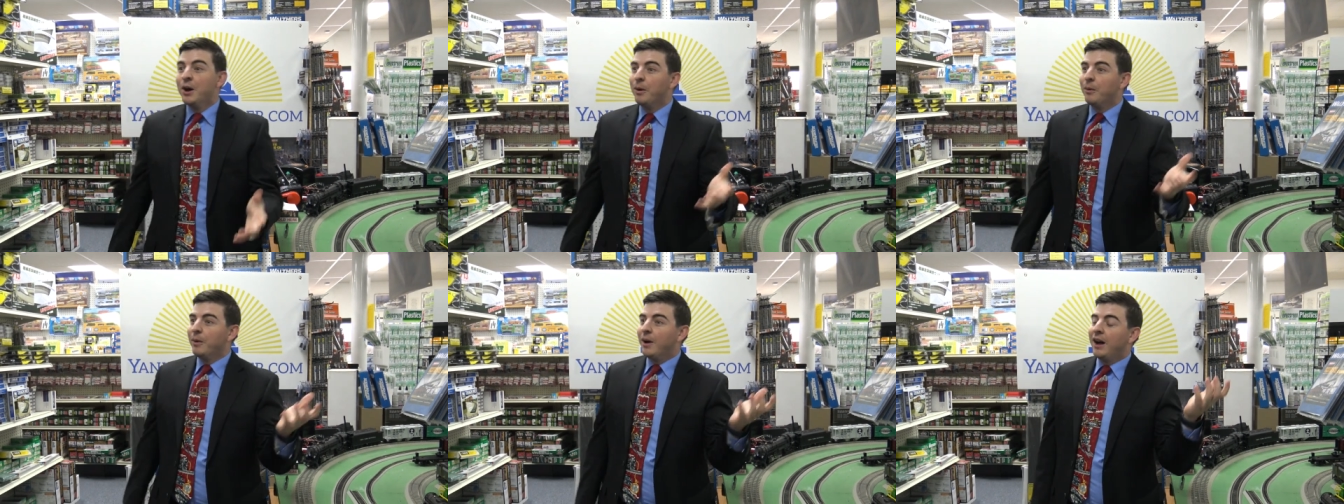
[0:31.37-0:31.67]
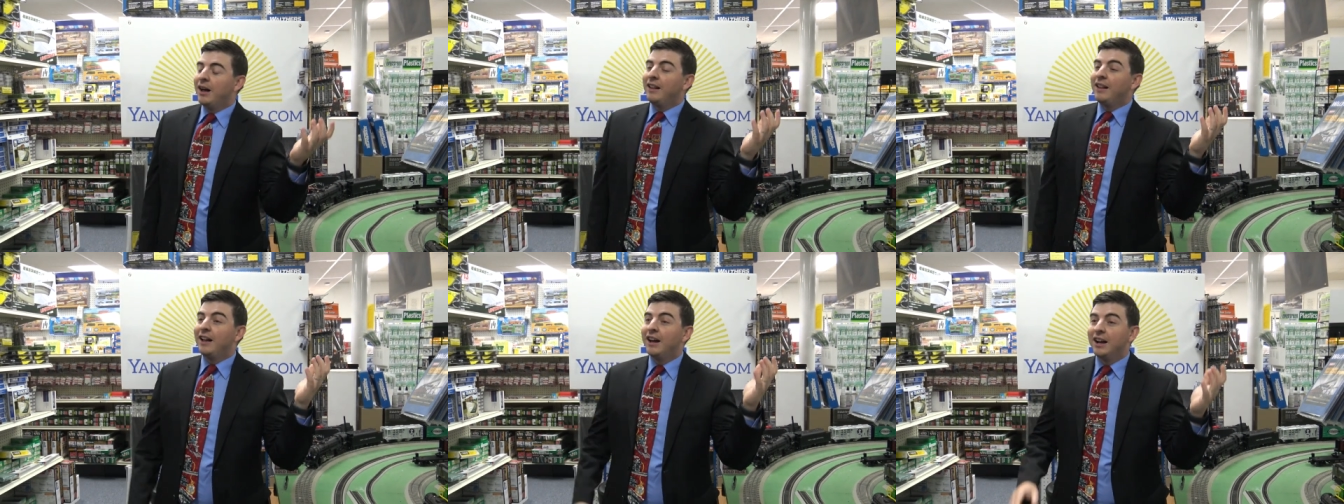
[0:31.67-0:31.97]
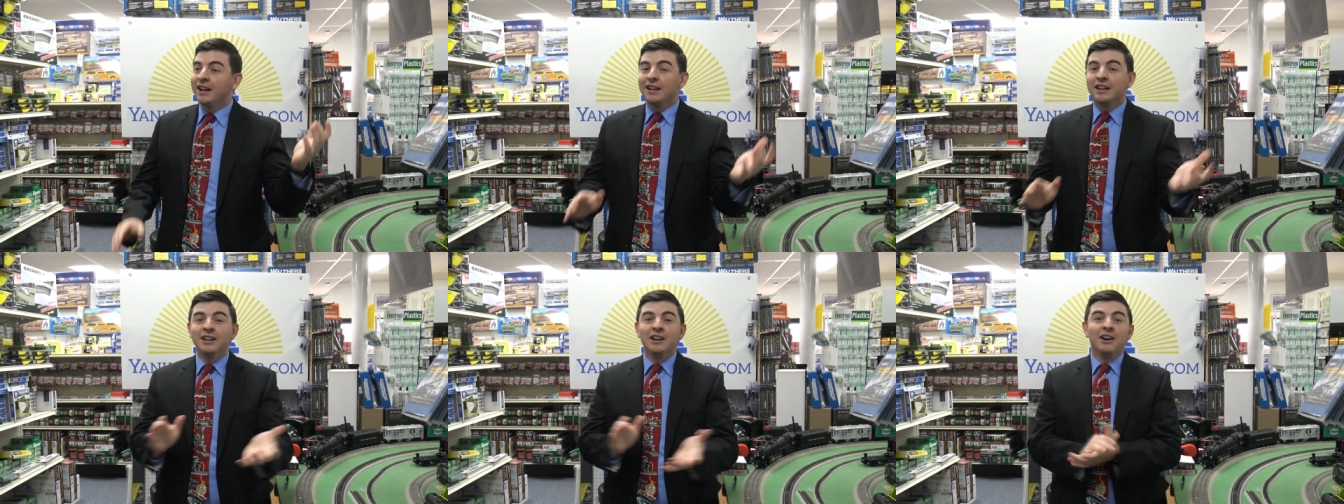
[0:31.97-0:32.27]
Well,
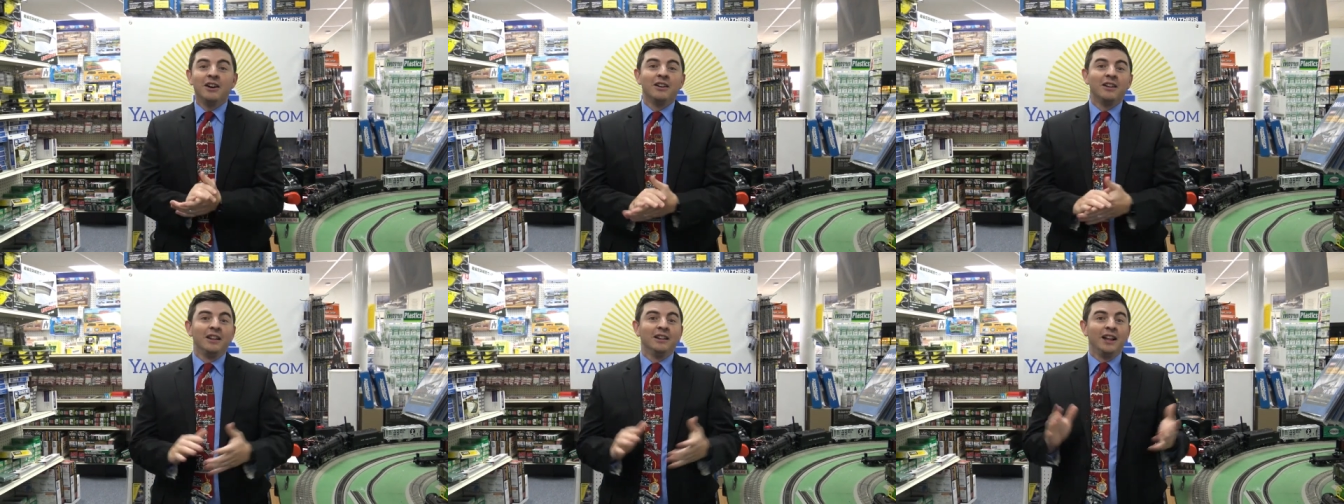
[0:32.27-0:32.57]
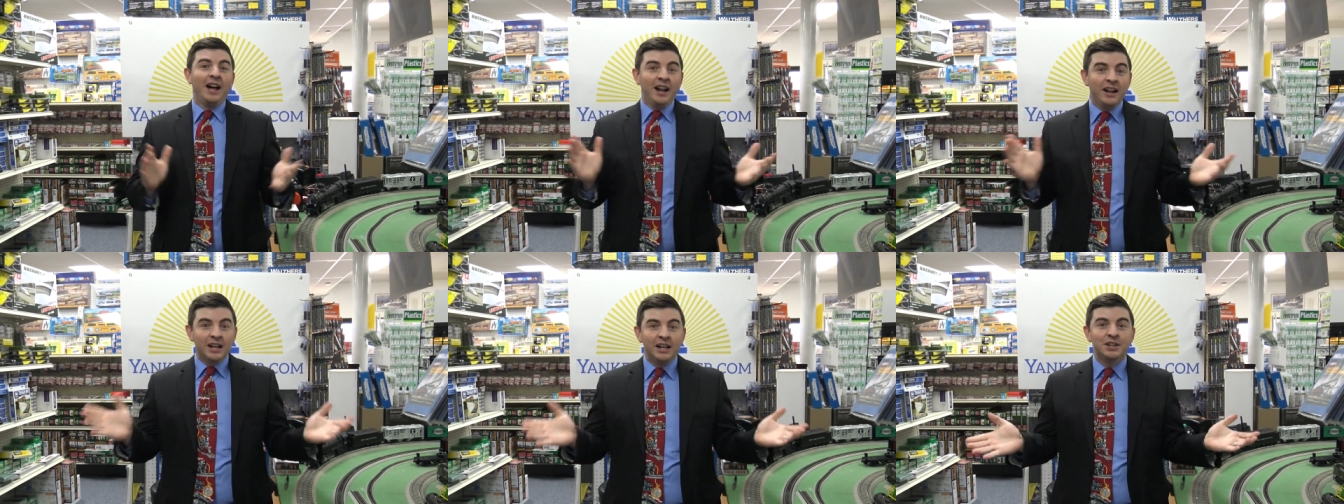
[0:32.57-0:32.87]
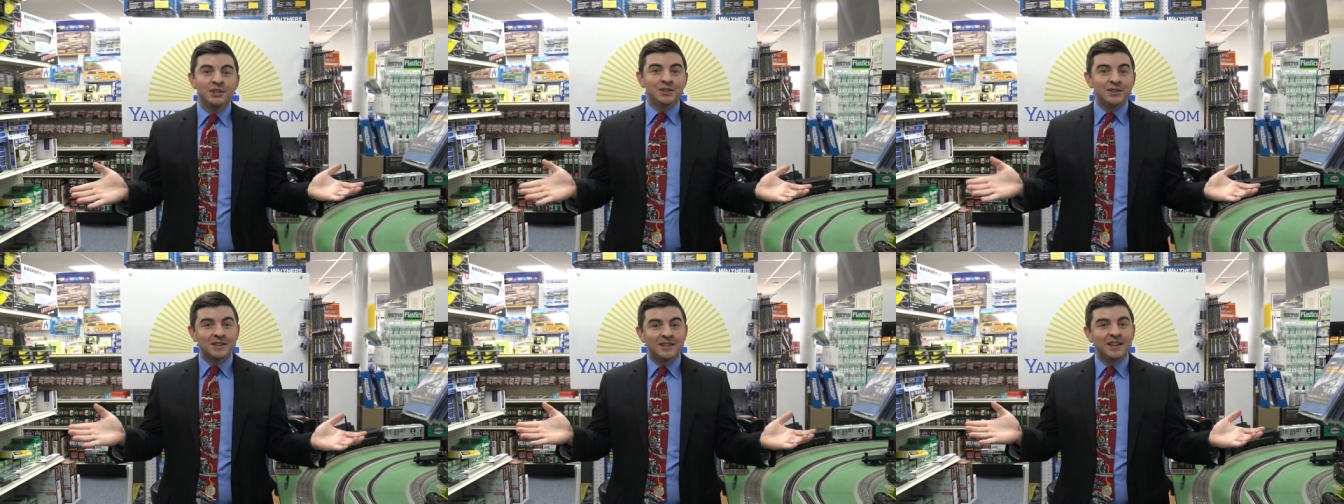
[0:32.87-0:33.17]
uh, you know, a lot of
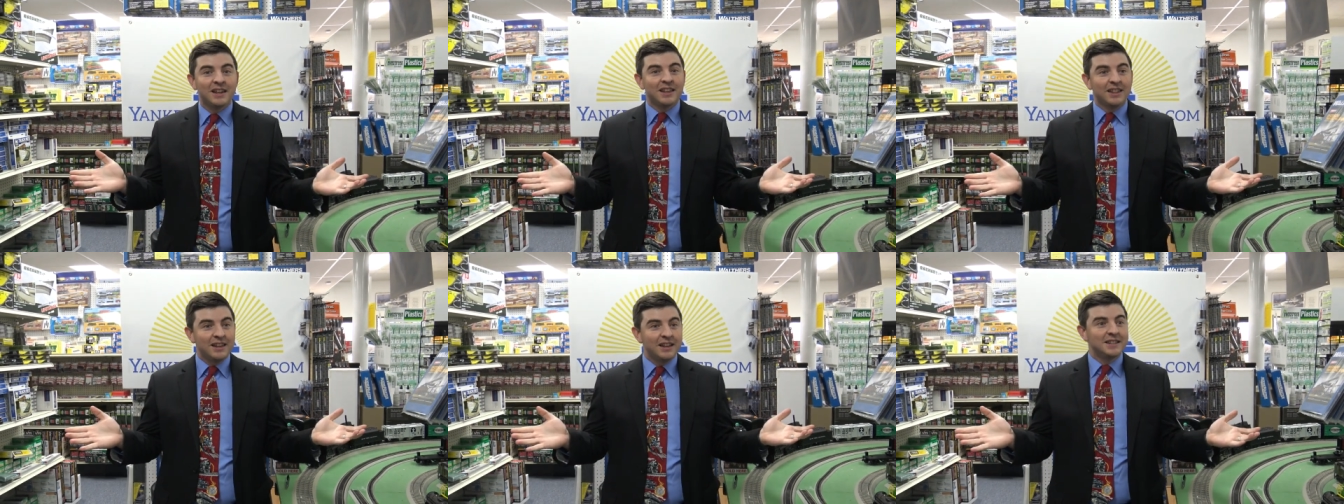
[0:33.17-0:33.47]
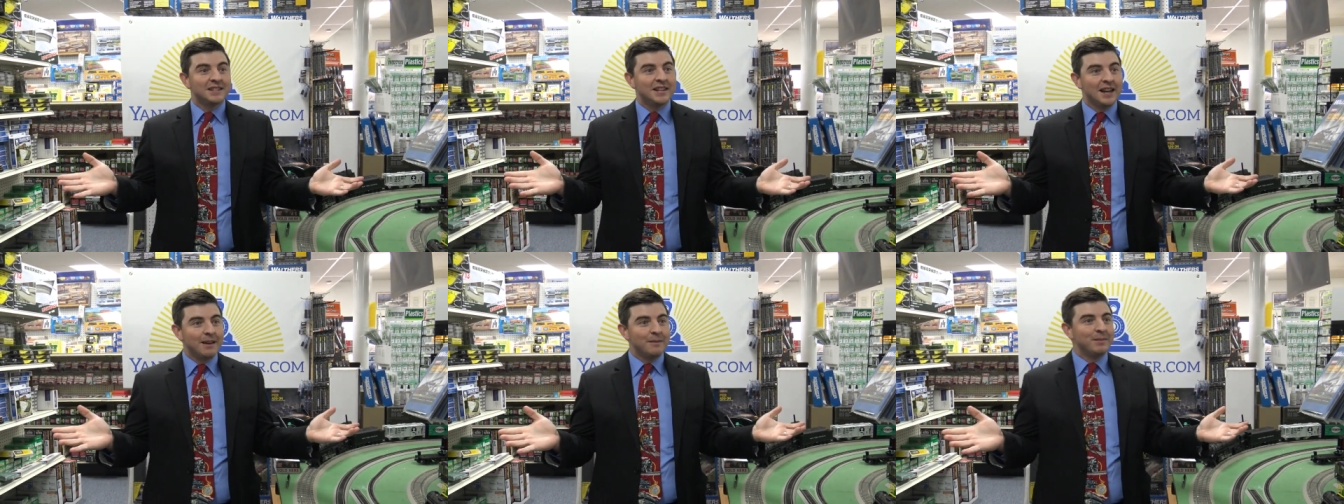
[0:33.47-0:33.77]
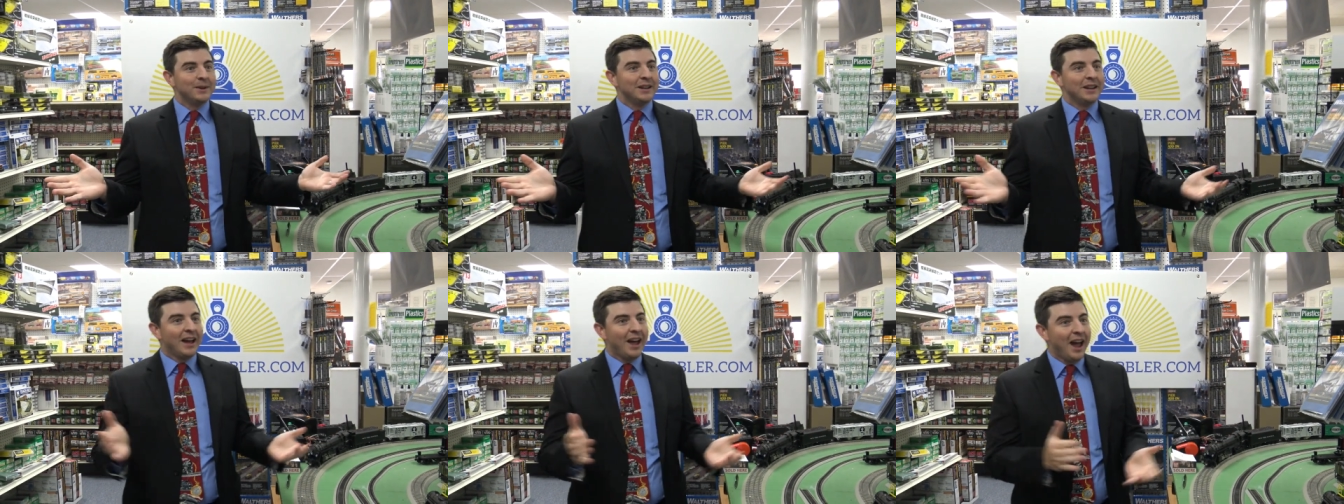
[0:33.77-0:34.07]
interesting things have
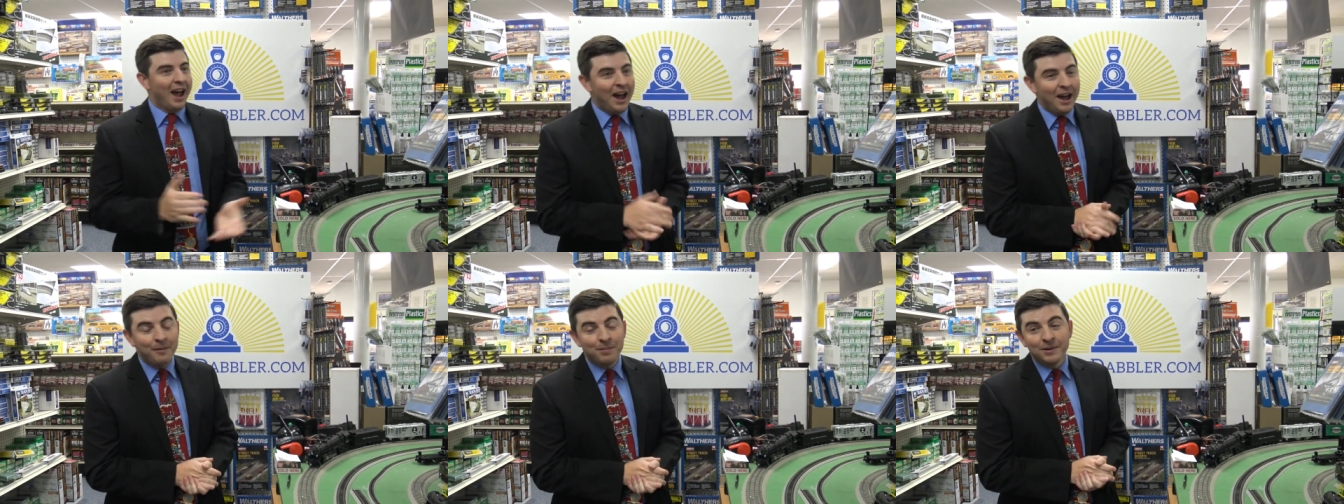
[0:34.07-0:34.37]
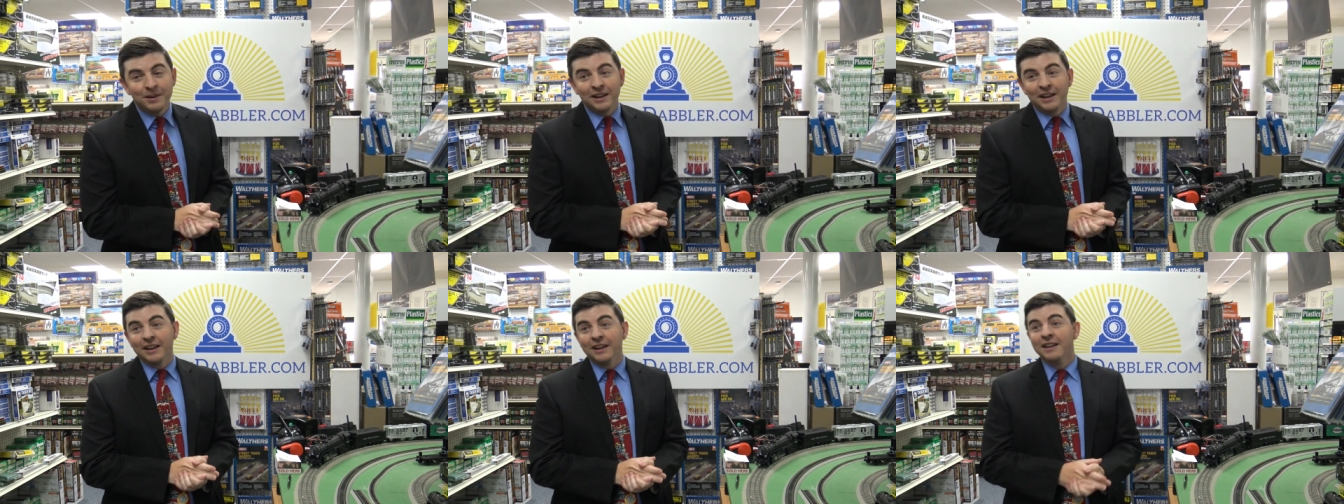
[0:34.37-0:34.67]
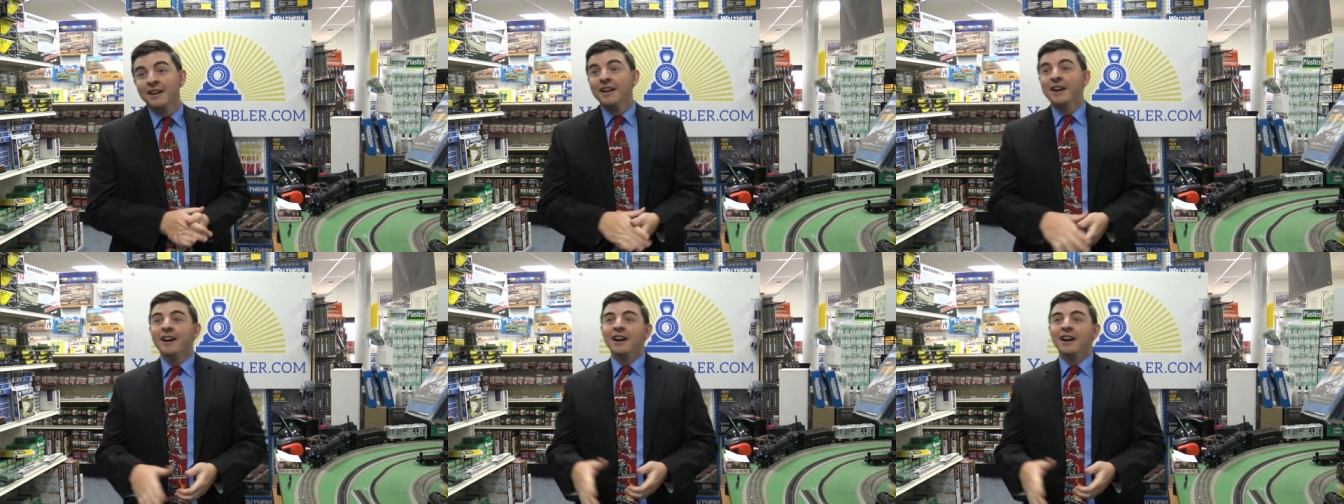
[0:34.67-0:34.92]
been happening.